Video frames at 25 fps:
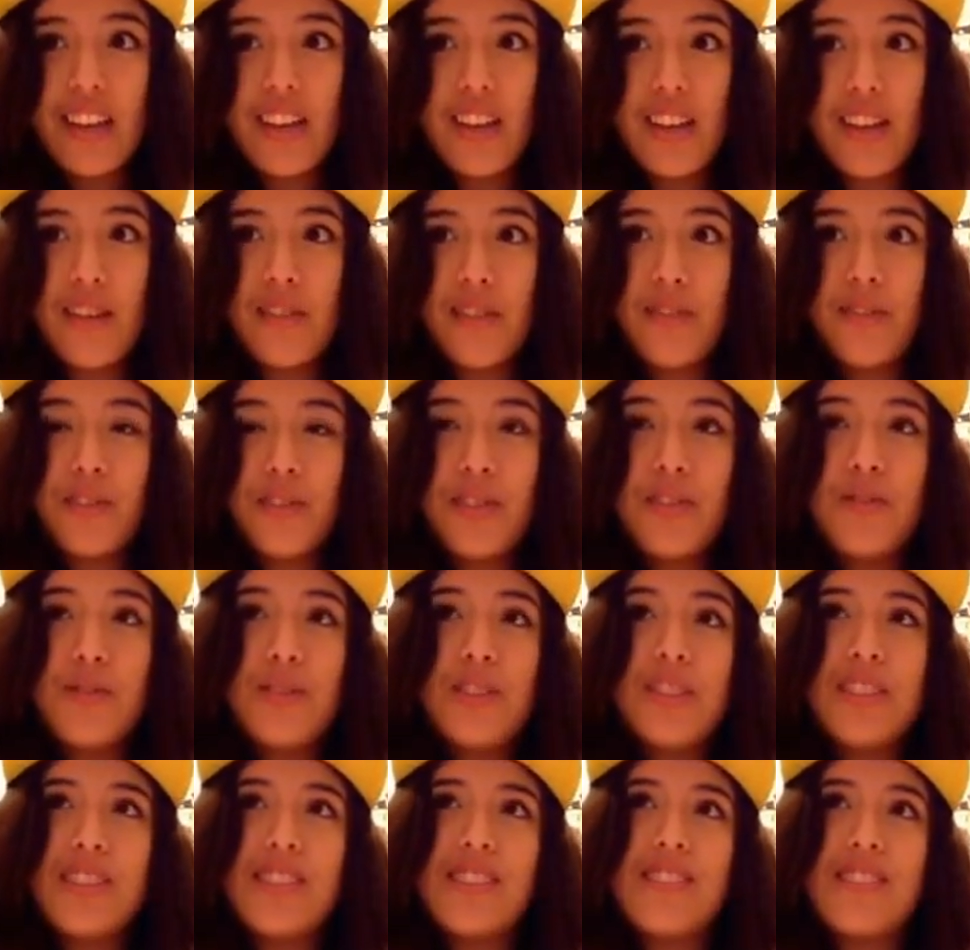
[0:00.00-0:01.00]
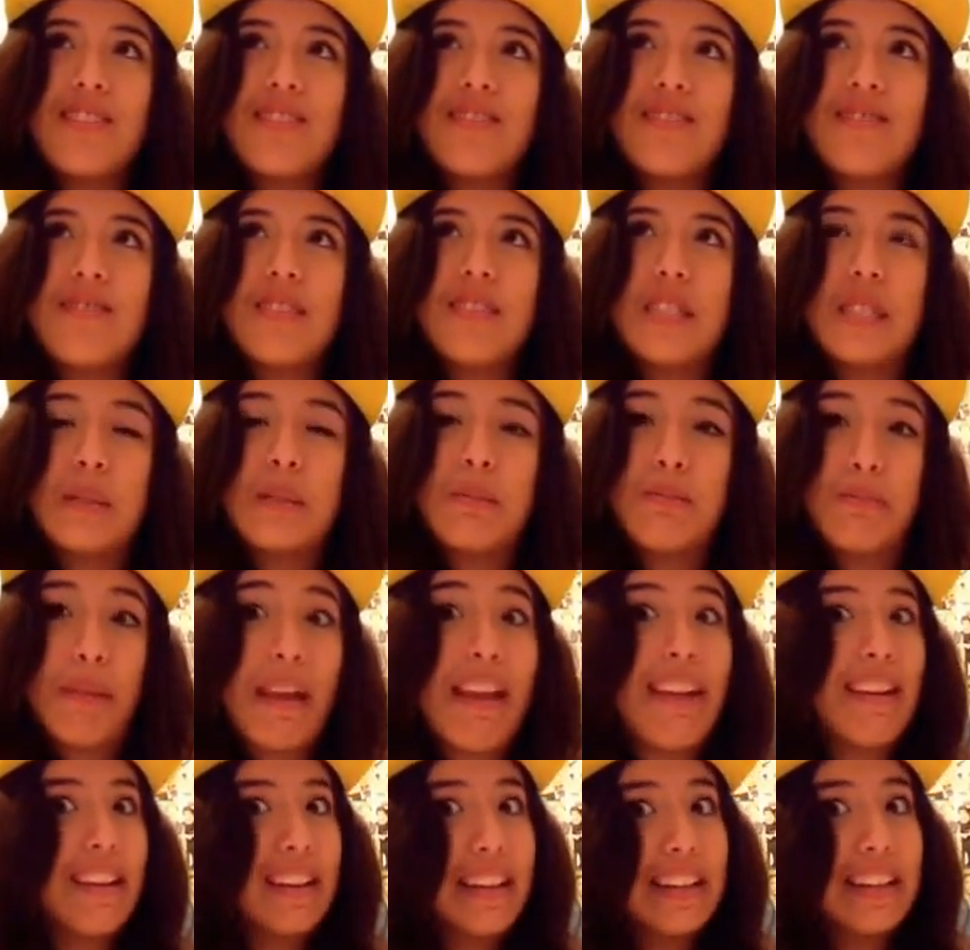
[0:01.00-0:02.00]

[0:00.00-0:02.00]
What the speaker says: if you just spent